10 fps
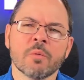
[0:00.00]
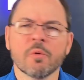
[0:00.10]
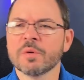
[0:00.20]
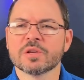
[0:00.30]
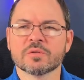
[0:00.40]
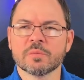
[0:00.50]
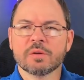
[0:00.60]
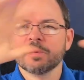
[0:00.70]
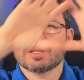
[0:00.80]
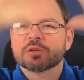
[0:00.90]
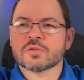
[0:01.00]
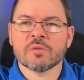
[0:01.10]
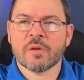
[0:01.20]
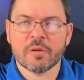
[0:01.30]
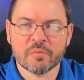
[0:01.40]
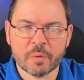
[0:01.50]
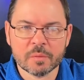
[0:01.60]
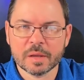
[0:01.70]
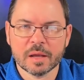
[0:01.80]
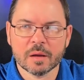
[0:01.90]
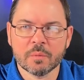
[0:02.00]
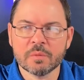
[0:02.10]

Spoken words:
well, we can serve all of Birmingham.